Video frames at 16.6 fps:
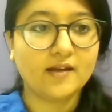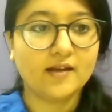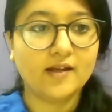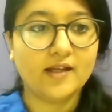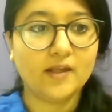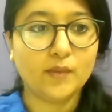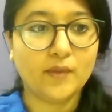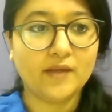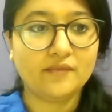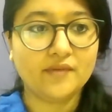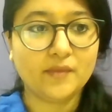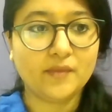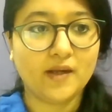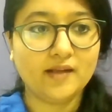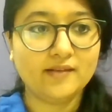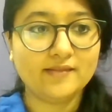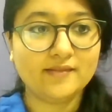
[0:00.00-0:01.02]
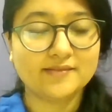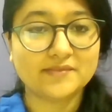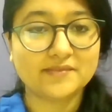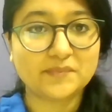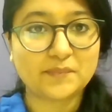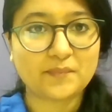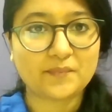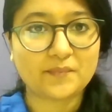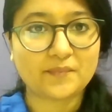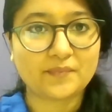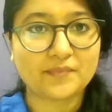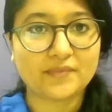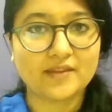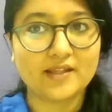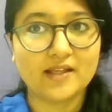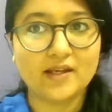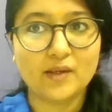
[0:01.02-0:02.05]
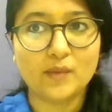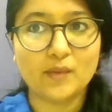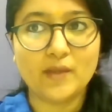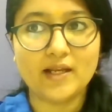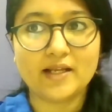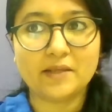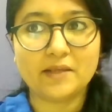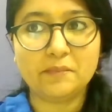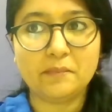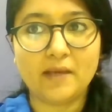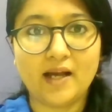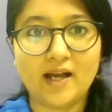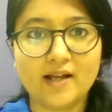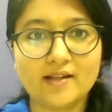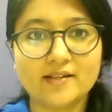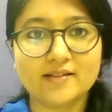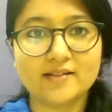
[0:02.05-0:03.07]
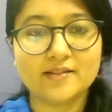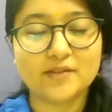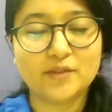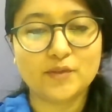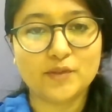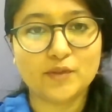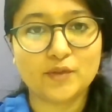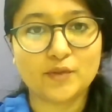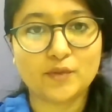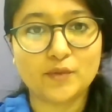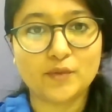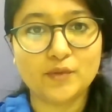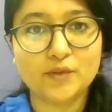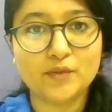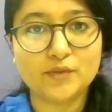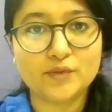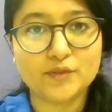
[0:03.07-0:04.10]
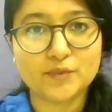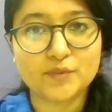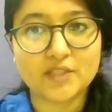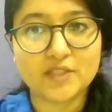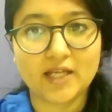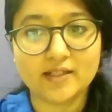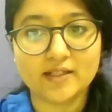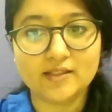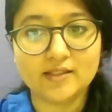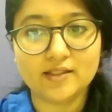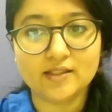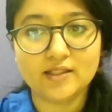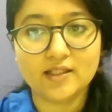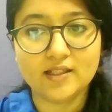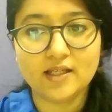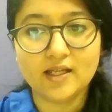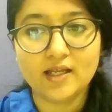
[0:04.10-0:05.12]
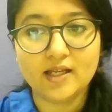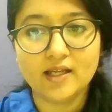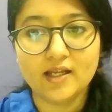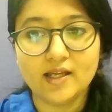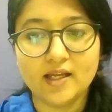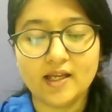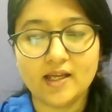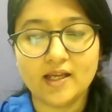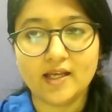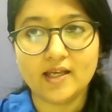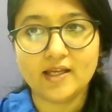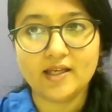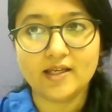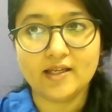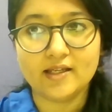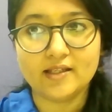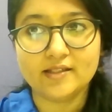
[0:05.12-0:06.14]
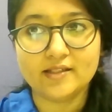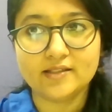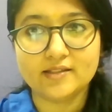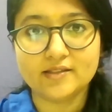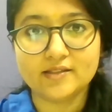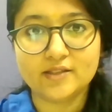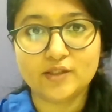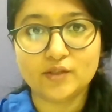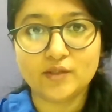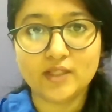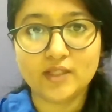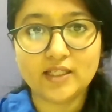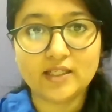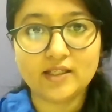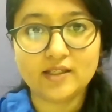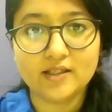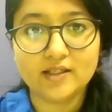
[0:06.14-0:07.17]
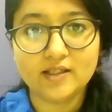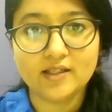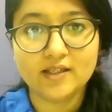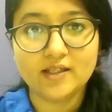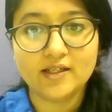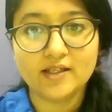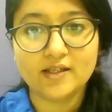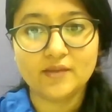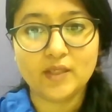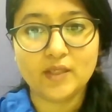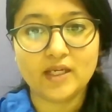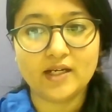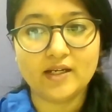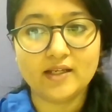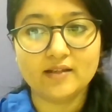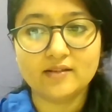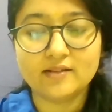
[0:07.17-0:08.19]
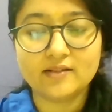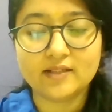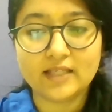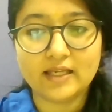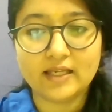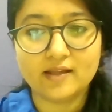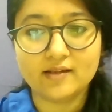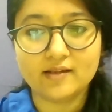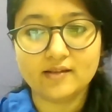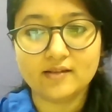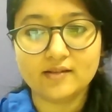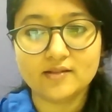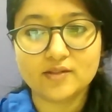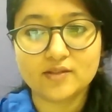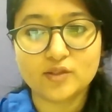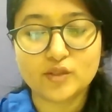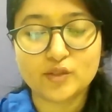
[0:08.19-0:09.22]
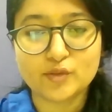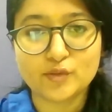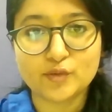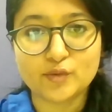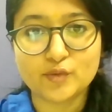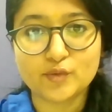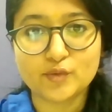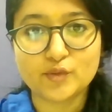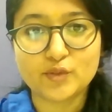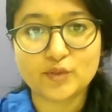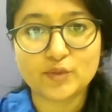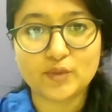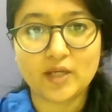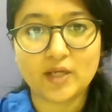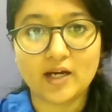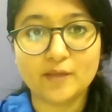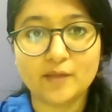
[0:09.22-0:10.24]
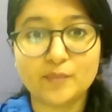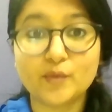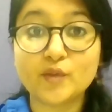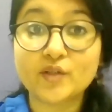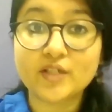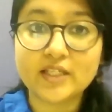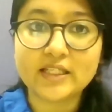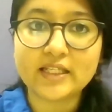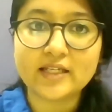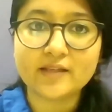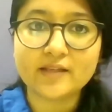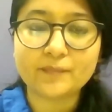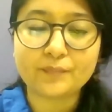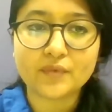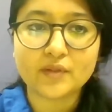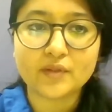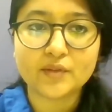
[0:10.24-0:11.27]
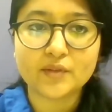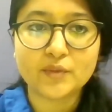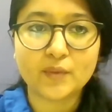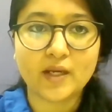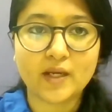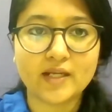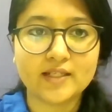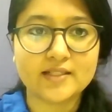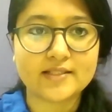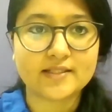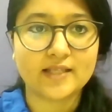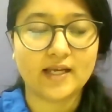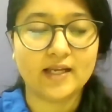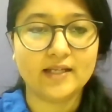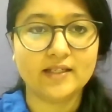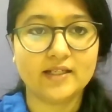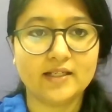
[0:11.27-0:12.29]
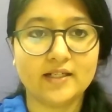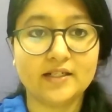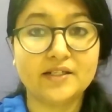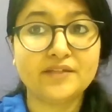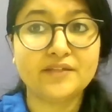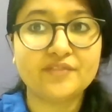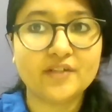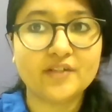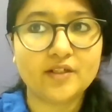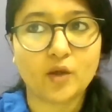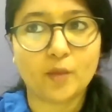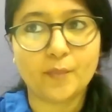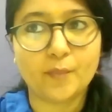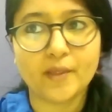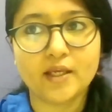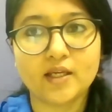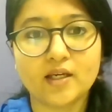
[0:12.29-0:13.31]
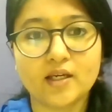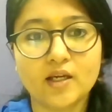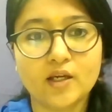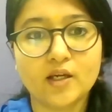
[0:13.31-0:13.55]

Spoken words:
Hello everyone, welcome back to your own YouTube channel. And today we are here again to do our book reading to understand a different topic